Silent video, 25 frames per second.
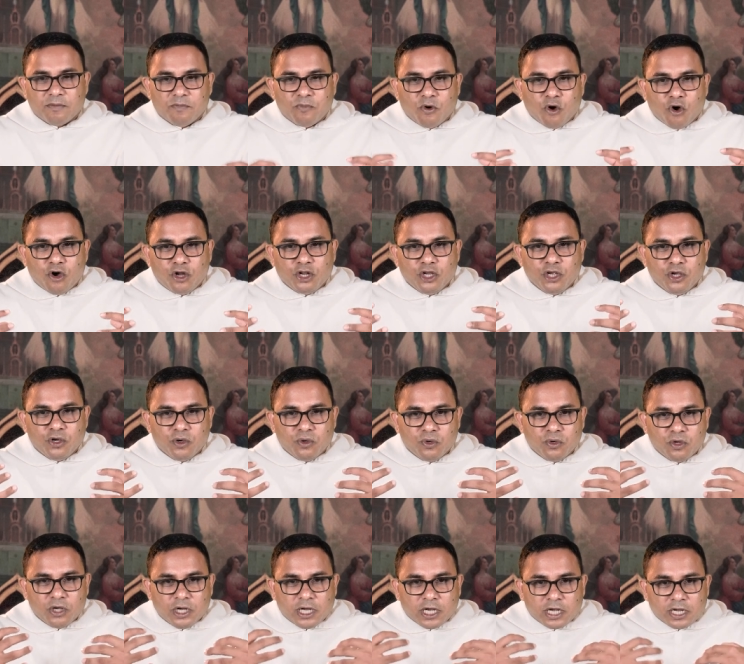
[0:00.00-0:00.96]
The more you
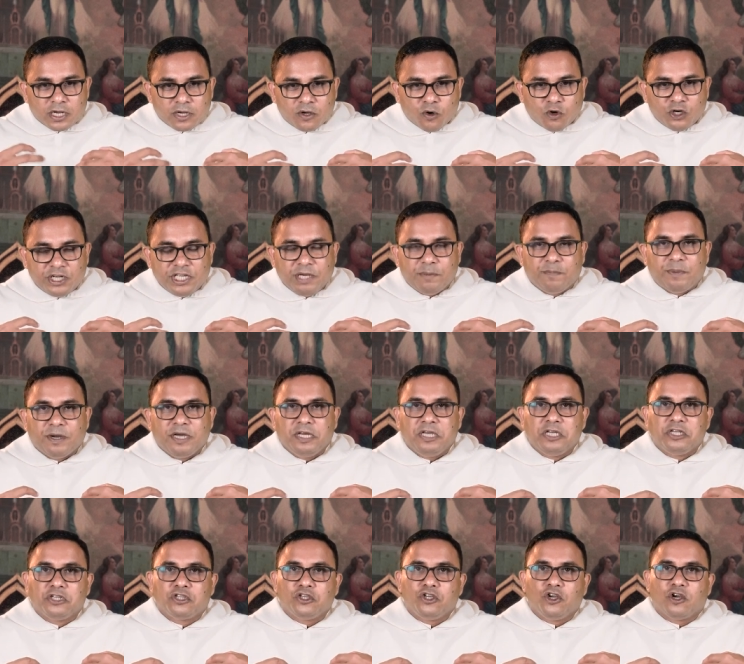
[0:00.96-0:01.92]
go deeper
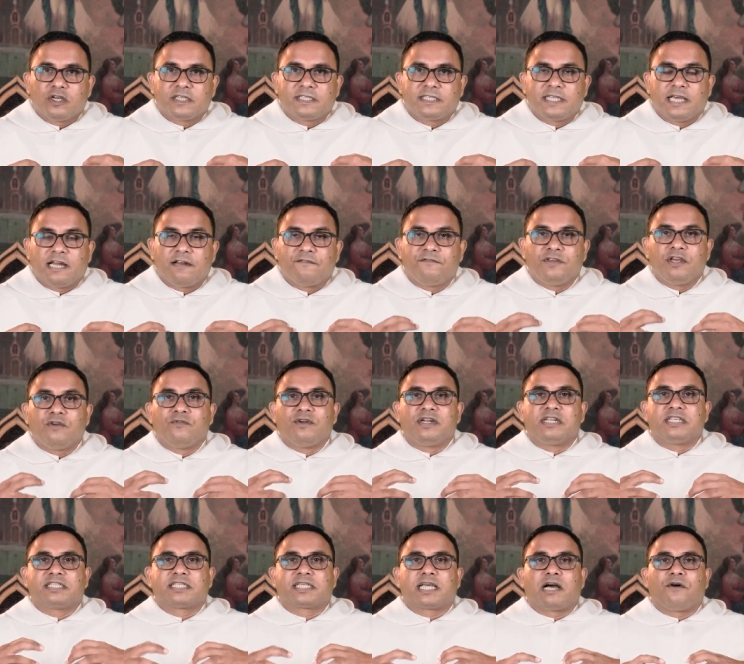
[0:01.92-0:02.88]
into yourself, you
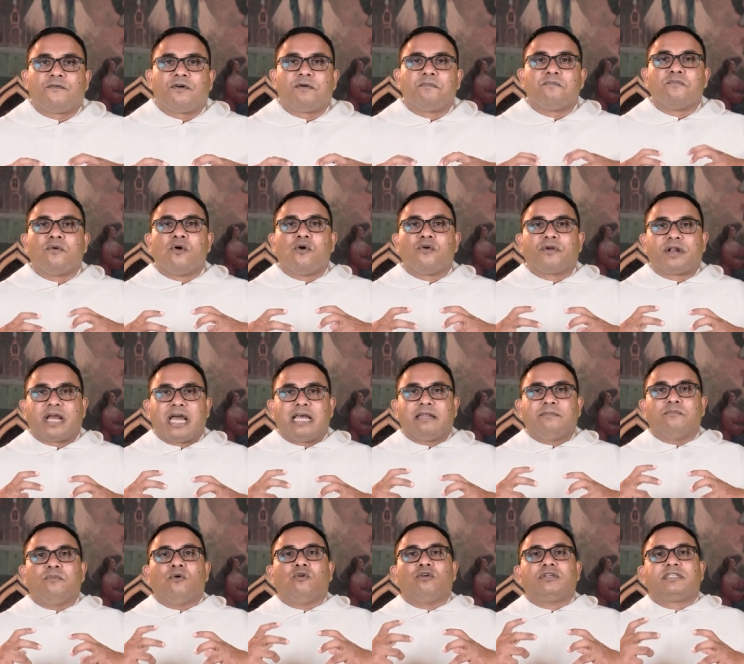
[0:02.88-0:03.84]
will discover more
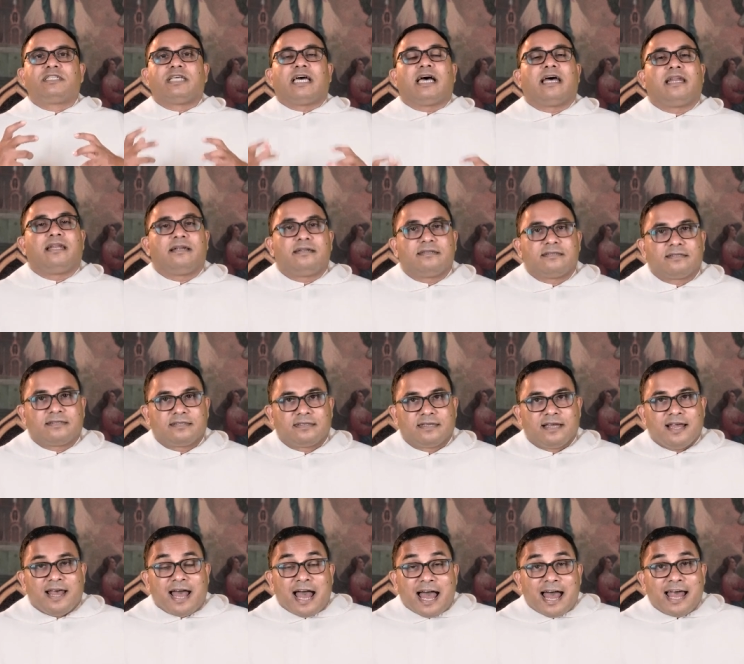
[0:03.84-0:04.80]
and more talents,
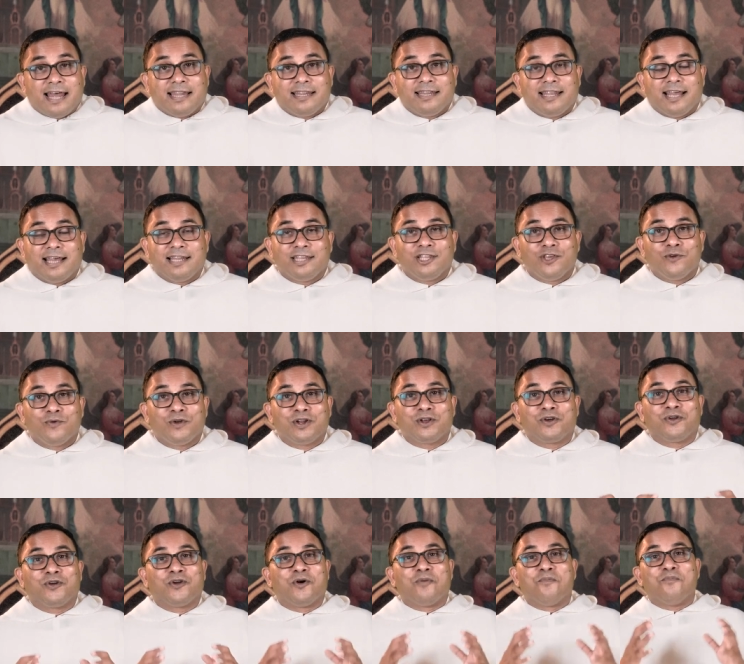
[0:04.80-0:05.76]
and then you
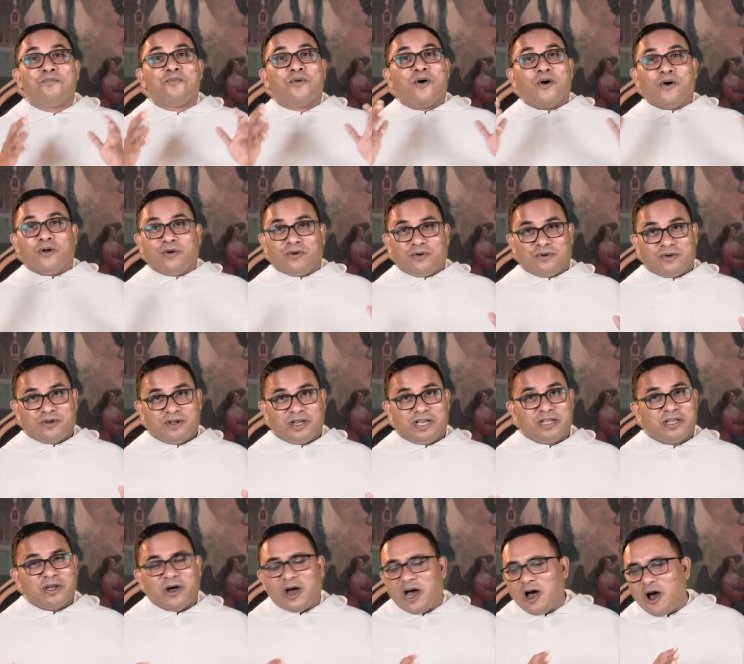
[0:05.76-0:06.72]
will grow more
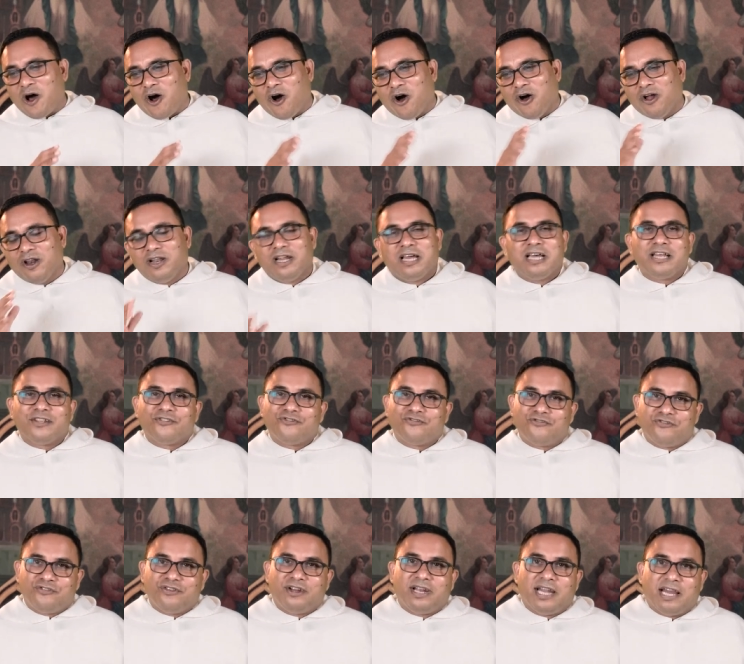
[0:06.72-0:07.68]
with all
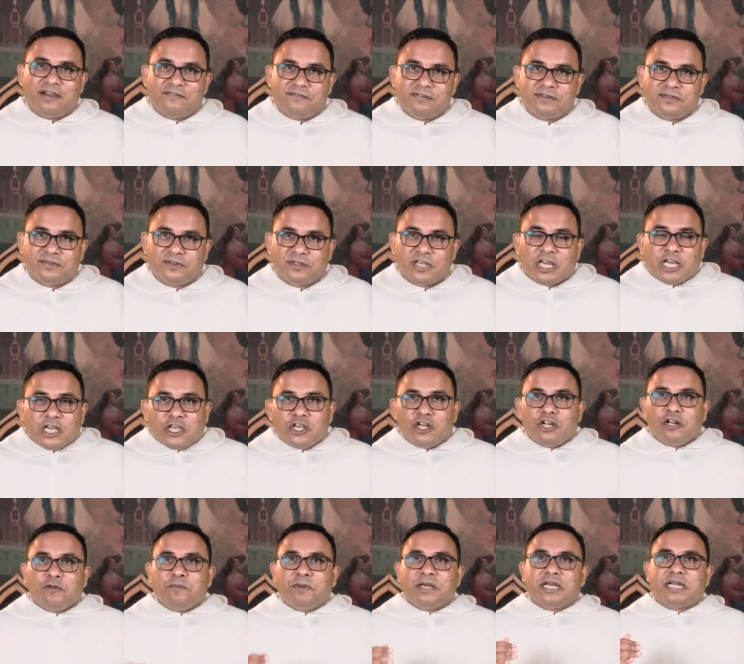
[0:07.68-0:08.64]
three levels.
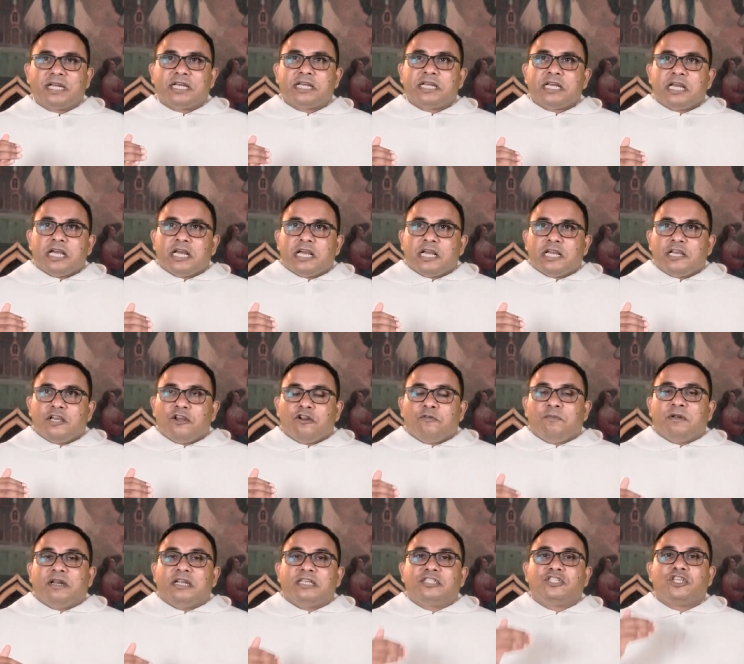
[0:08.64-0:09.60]
You will be, you
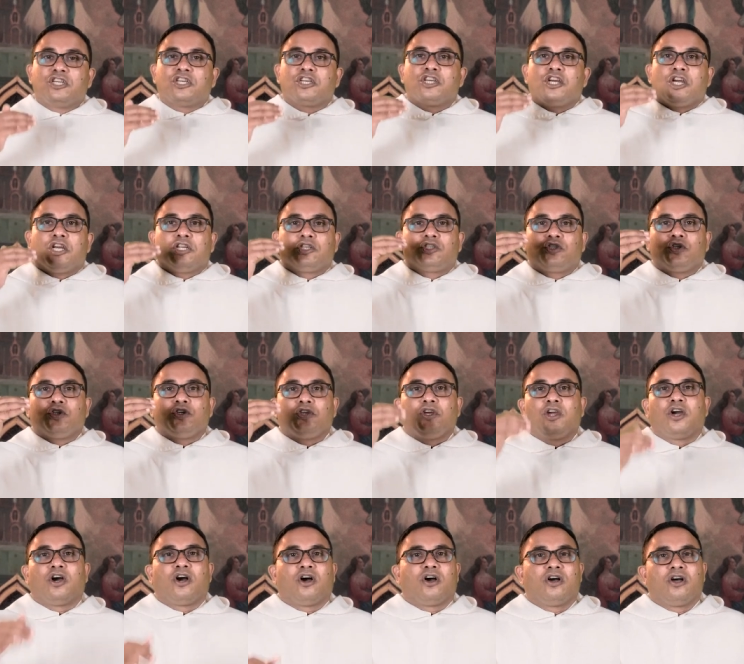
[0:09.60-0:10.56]
will be reaching to
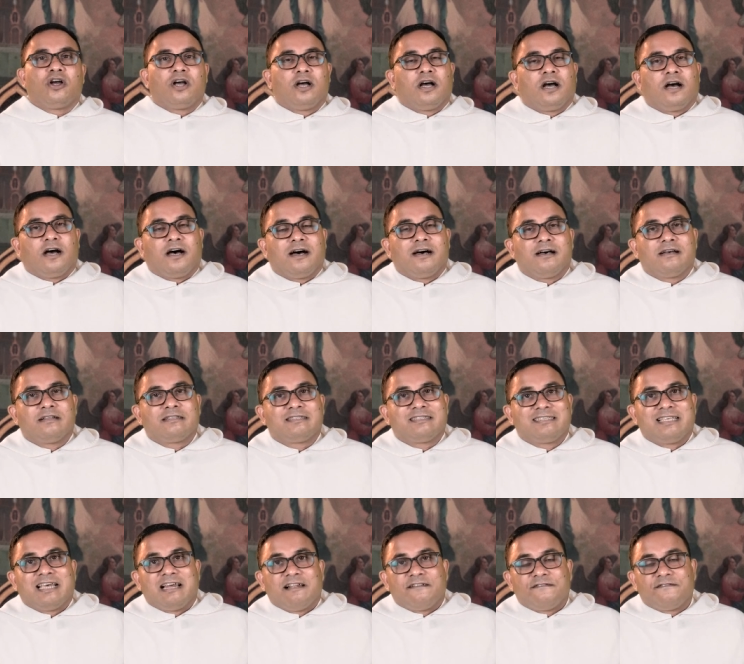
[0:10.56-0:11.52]
your uh,
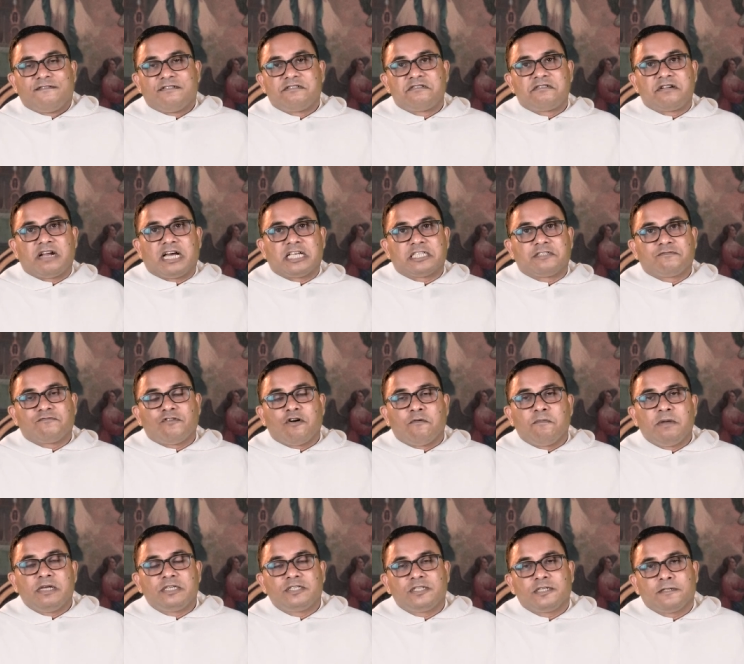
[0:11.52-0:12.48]

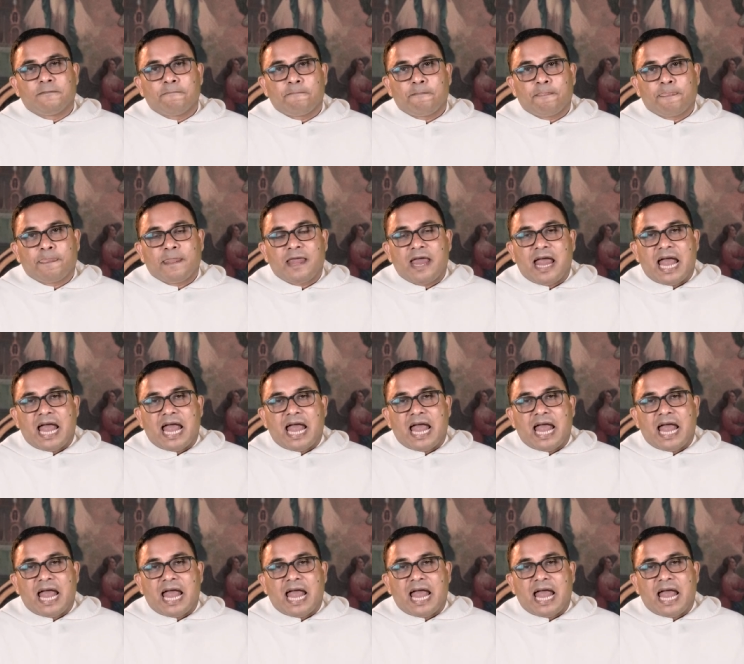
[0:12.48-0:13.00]
self-transformation